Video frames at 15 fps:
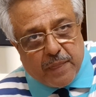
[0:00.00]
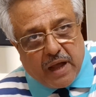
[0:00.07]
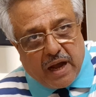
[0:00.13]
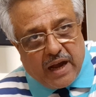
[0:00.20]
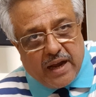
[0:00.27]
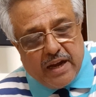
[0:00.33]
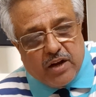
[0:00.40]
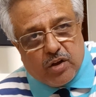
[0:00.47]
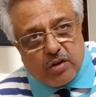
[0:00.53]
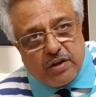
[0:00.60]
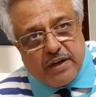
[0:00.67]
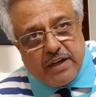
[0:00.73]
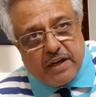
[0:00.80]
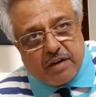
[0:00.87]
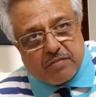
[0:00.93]
I had
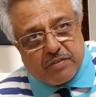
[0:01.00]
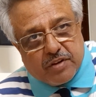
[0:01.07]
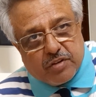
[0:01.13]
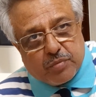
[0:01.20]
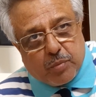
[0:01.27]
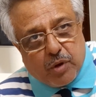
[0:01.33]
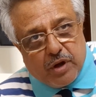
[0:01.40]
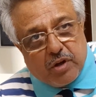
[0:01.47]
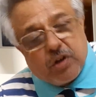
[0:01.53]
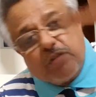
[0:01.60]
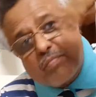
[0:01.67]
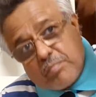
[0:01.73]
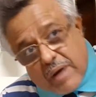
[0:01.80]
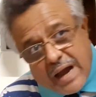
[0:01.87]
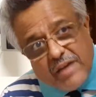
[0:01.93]
already a reference point of
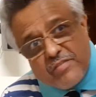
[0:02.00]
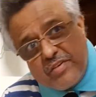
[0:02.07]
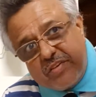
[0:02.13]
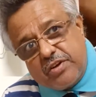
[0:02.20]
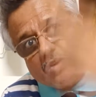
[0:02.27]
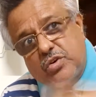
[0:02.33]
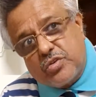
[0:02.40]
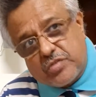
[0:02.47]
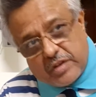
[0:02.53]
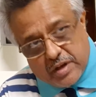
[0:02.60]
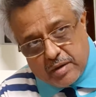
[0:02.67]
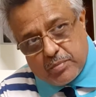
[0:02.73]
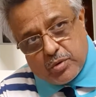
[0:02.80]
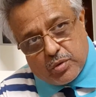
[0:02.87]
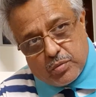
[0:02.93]
my visit to
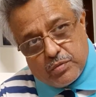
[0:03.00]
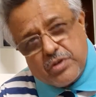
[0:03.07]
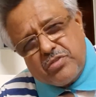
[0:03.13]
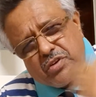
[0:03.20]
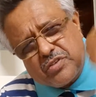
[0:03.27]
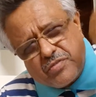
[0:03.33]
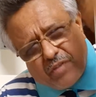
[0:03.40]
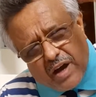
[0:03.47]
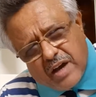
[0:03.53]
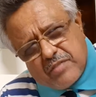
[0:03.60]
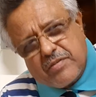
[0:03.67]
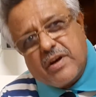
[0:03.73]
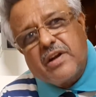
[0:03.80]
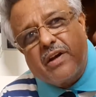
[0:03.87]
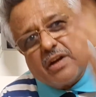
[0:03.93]
Singapore, which was far
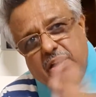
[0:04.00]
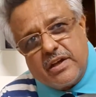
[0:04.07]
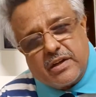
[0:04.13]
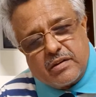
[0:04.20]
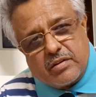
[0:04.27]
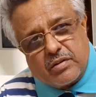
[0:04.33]
earlier,